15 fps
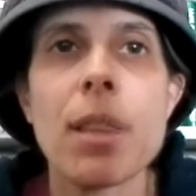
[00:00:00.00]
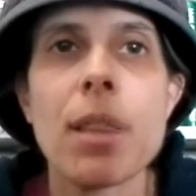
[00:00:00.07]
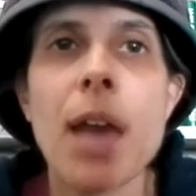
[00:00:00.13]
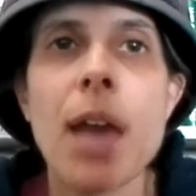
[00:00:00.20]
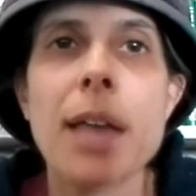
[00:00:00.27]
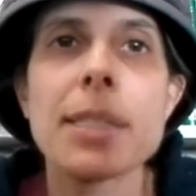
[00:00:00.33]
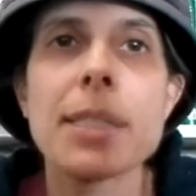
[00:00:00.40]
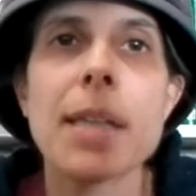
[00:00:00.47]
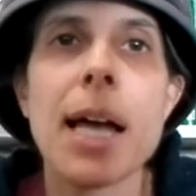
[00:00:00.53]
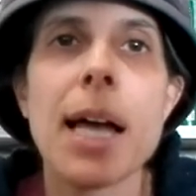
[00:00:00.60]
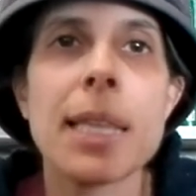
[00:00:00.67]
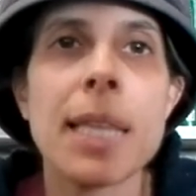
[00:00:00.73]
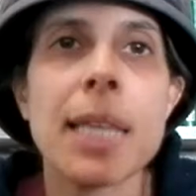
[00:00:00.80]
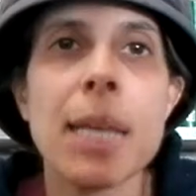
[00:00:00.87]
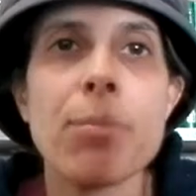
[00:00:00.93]
Thus, a
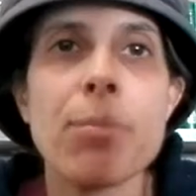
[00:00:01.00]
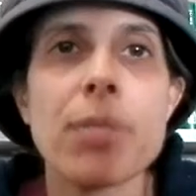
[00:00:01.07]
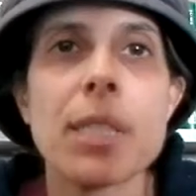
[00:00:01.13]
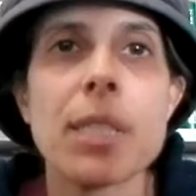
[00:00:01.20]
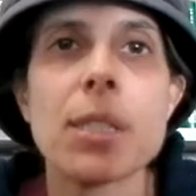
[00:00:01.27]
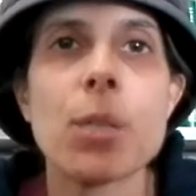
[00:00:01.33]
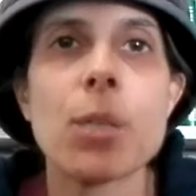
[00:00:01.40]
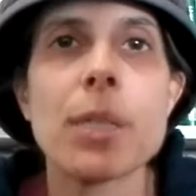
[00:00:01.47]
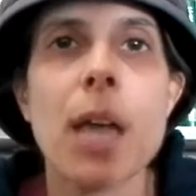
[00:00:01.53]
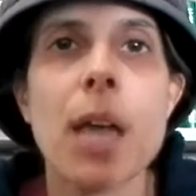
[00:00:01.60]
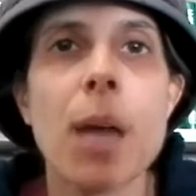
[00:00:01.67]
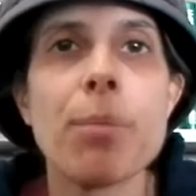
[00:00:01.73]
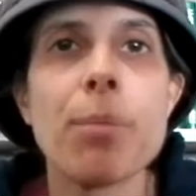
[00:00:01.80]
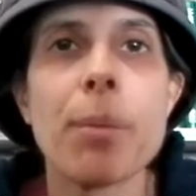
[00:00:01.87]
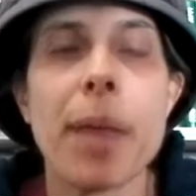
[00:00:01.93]
lay priest who is
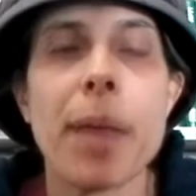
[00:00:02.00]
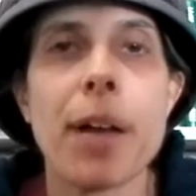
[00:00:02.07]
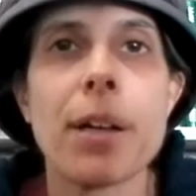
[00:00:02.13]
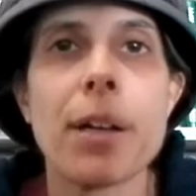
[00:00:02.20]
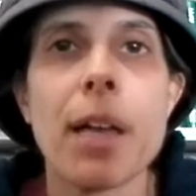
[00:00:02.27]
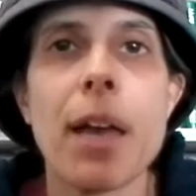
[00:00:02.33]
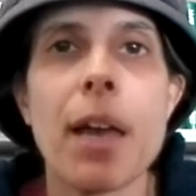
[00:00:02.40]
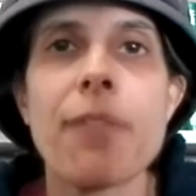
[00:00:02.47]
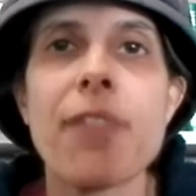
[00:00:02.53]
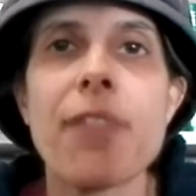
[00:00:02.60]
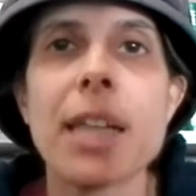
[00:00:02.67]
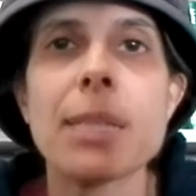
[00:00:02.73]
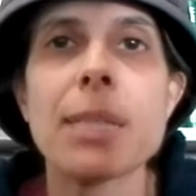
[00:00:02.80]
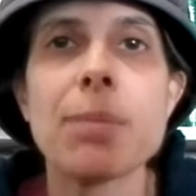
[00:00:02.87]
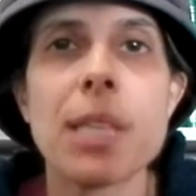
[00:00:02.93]
unprepared and
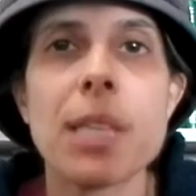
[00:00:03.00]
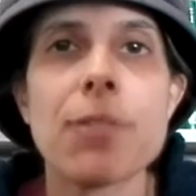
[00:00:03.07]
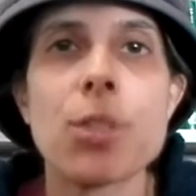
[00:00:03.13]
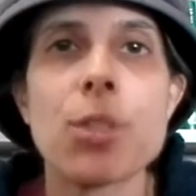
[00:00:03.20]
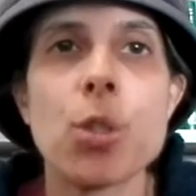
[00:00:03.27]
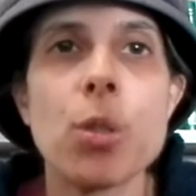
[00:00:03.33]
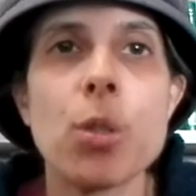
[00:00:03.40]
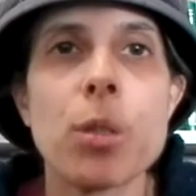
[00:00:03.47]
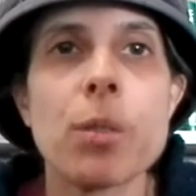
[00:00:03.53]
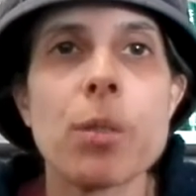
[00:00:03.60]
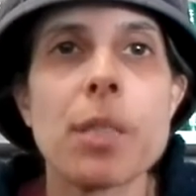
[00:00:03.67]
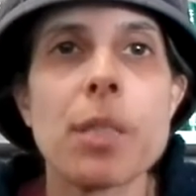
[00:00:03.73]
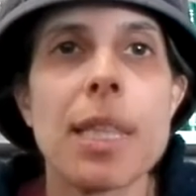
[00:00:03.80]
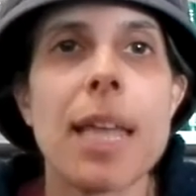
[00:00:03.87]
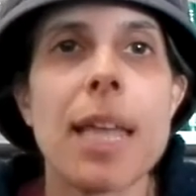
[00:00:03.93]
finds himself too
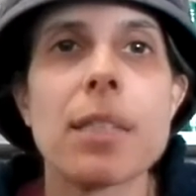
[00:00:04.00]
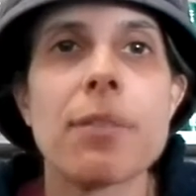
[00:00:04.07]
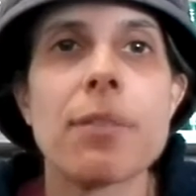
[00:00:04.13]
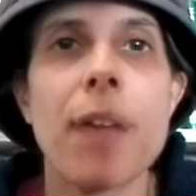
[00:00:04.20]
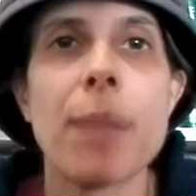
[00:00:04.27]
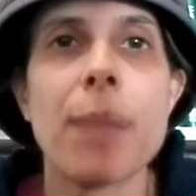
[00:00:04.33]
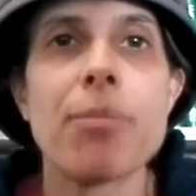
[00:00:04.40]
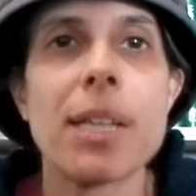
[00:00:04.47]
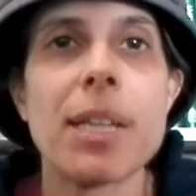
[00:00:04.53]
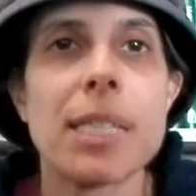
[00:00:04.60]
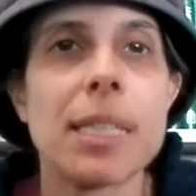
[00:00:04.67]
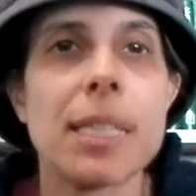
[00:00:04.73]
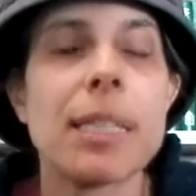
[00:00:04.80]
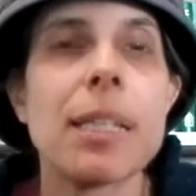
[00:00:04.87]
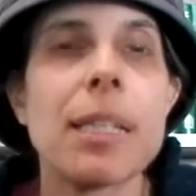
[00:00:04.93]
close to that divine
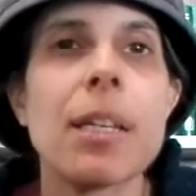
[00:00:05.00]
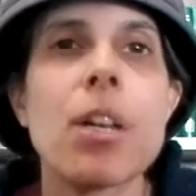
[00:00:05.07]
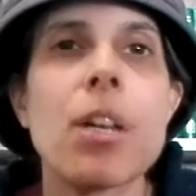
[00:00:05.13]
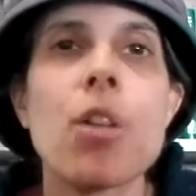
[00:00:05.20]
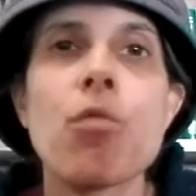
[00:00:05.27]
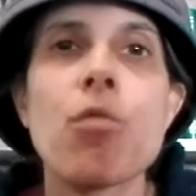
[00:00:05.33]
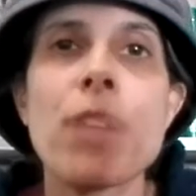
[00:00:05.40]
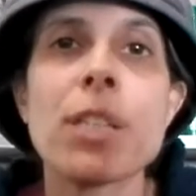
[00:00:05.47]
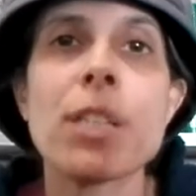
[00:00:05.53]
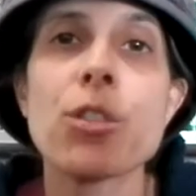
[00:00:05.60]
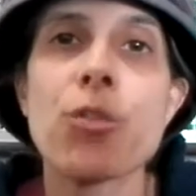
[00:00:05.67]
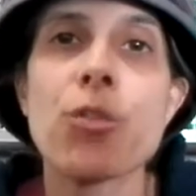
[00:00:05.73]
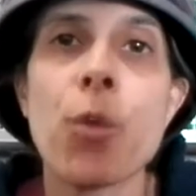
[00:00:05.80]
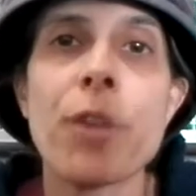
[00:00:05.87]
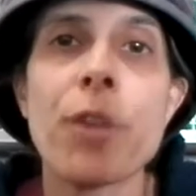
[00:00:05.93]
presence
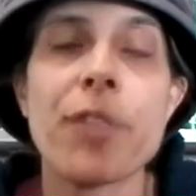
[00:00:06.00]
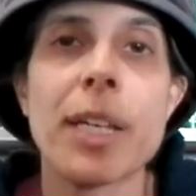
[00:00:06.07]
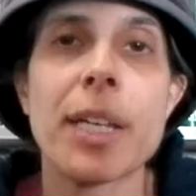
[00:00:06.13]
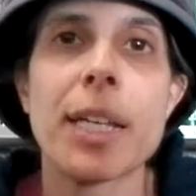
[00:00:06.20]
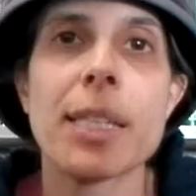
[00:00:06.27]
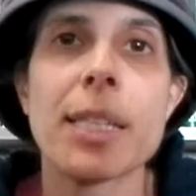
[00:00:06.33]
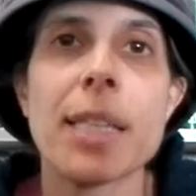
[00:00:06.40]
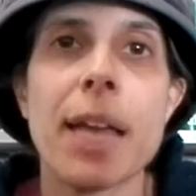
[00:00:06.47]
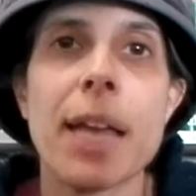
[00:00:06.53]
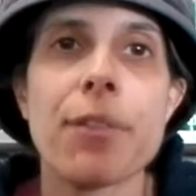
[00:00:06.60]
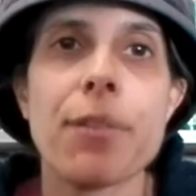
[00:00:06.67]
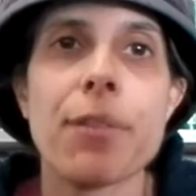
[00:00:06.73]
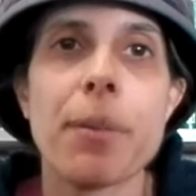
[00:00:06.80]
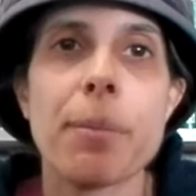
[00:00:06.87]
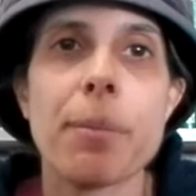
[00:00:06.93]
risks forfeiting his
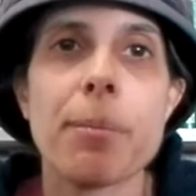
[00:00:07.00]
life.